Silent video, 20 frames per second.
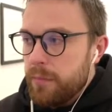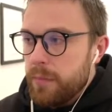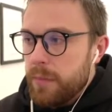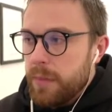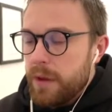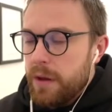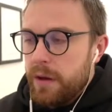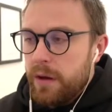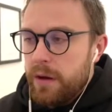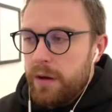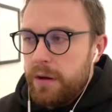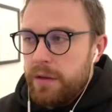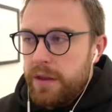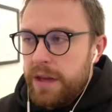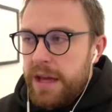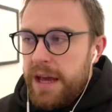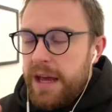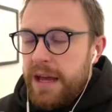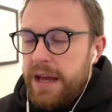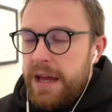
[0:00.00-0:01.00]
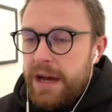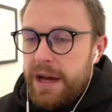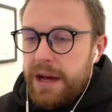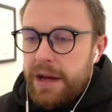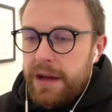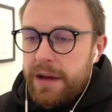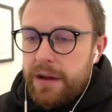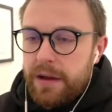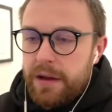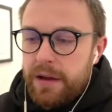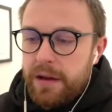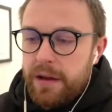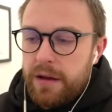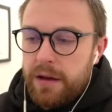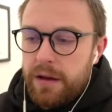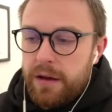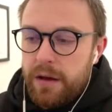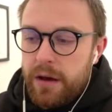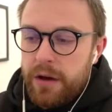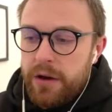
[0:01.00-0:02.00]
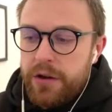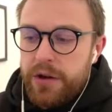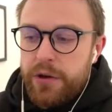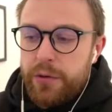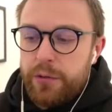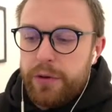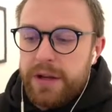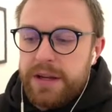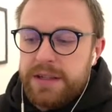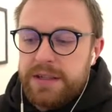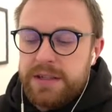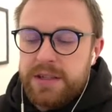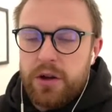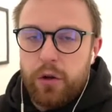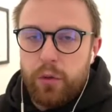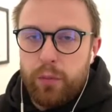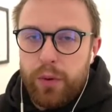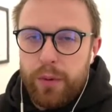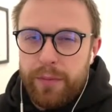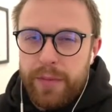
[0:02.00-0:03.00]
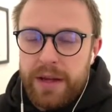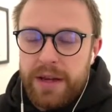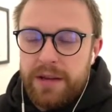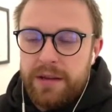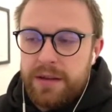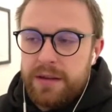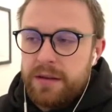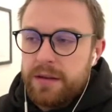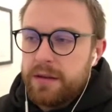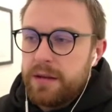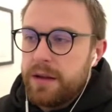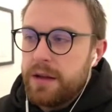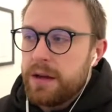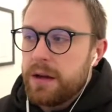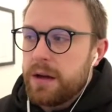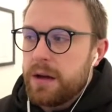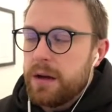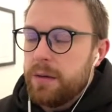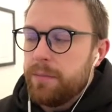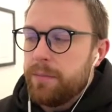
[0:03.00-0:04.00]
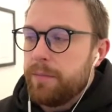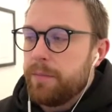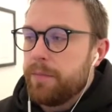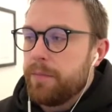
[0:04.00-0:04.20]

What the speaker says: the AI an increased gold per minute income,